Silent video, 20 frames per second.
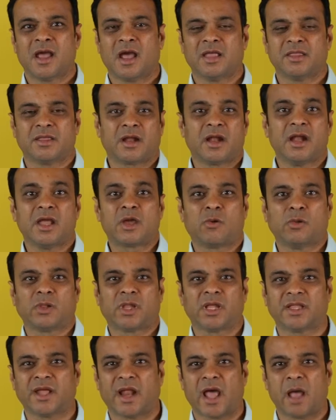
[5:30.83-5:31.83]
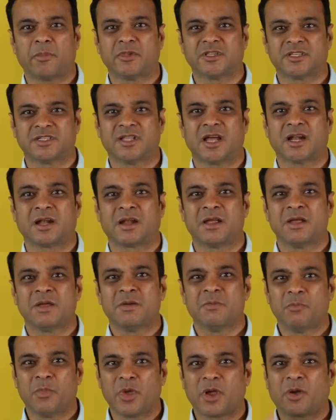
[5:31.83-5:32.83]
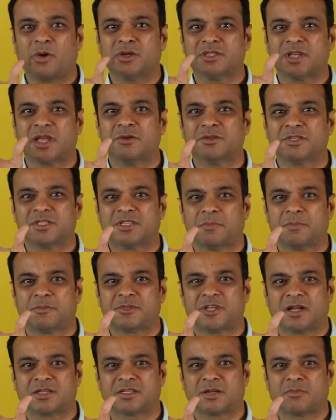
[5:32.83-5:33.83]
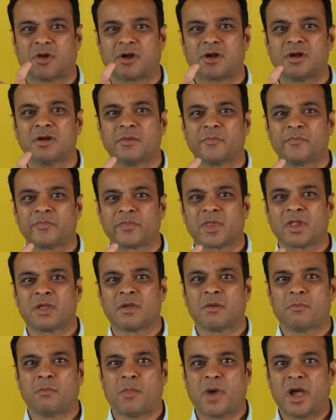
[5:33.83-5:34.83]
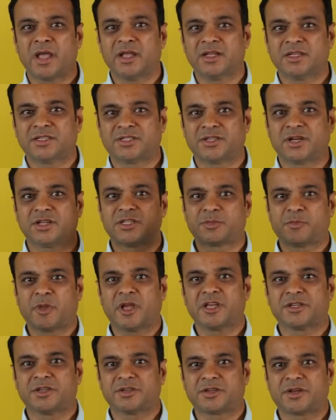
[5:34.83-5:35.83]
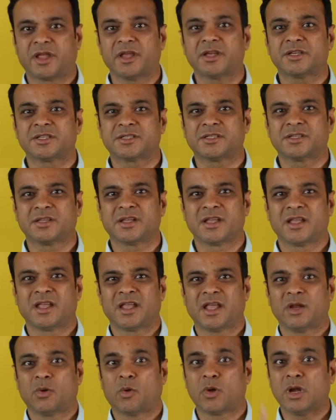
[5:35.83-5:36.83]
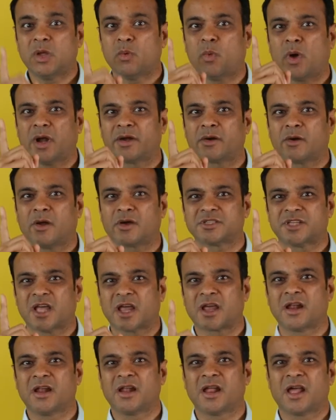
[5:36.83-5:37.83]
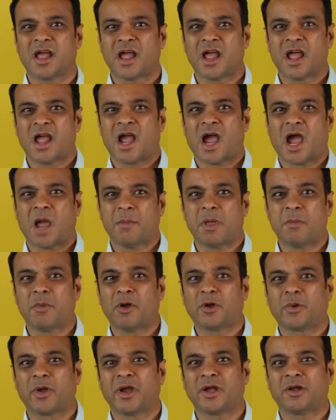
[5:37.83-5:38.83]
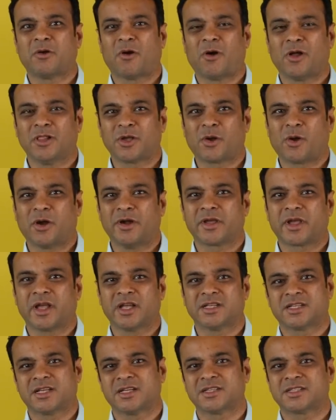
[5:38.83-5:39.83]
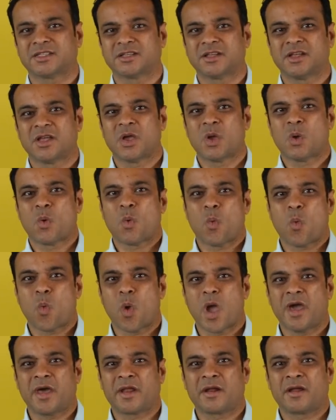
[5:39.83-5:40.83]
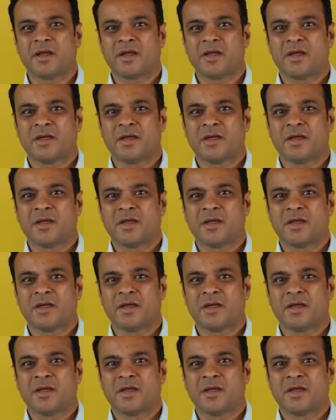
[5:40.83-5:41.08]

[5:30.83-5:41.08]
And the really cool thing that happens is that because I use this abstraction model, my search space shrinks in only one clock cycle. I'm able to hit all the corner cases where